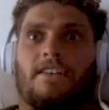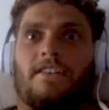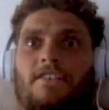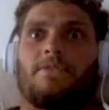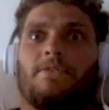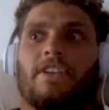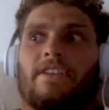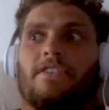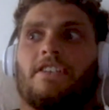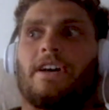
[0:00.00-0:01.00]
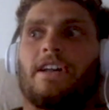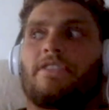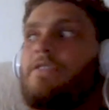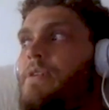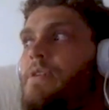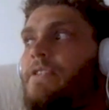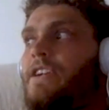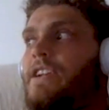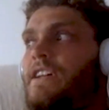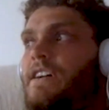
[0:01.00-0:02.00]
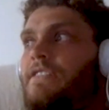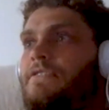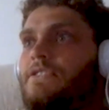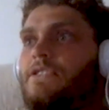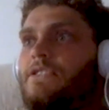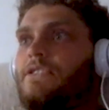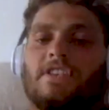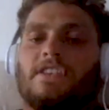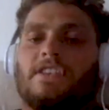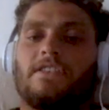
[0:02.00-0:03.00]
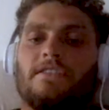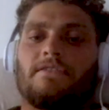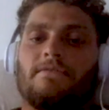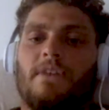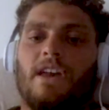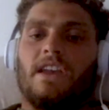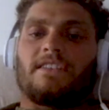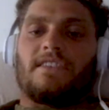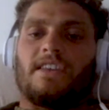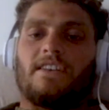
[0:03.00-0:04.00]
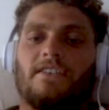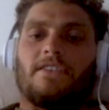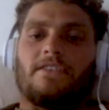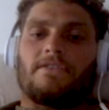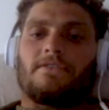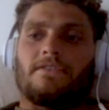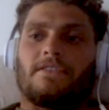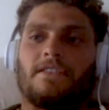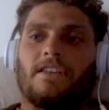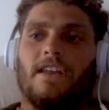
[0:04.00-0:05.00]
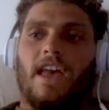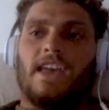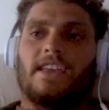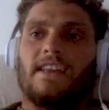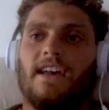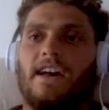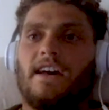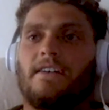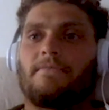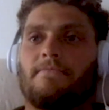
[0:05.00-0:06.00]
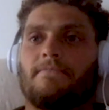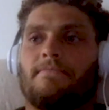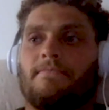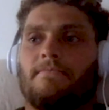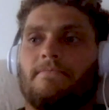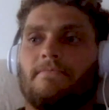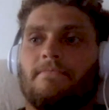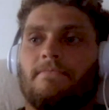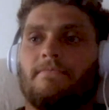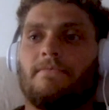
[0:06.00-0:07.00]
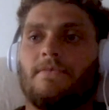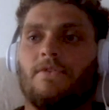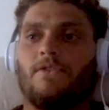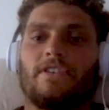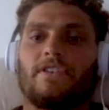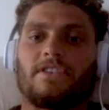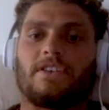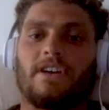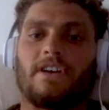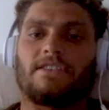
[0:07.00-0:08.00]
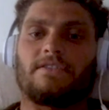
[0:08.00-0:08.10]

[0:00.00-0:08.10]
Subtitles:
I'm not even going to be able to remember any now. Lil Uzi, Maiden Teo, ASAP, all those guys.